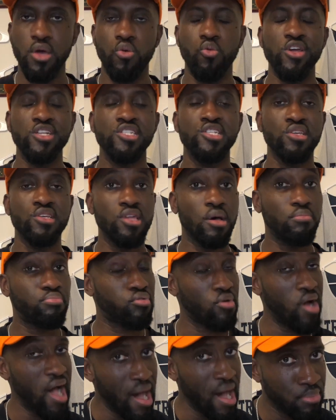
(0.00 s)
which is a
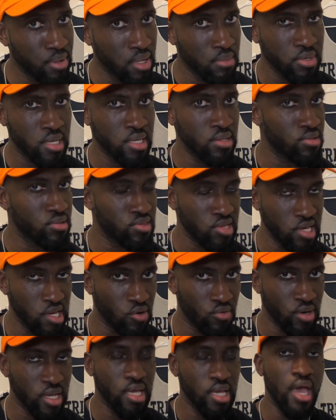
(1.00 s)
problem
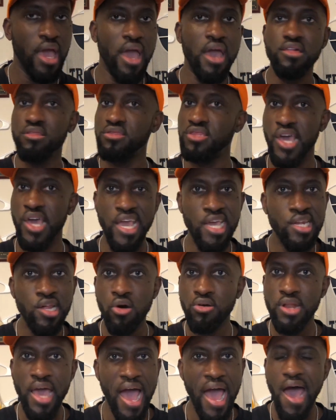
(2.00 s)
considering they
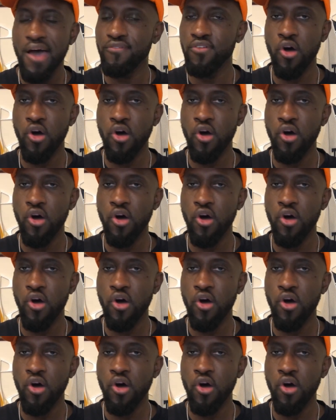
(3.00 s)
don't have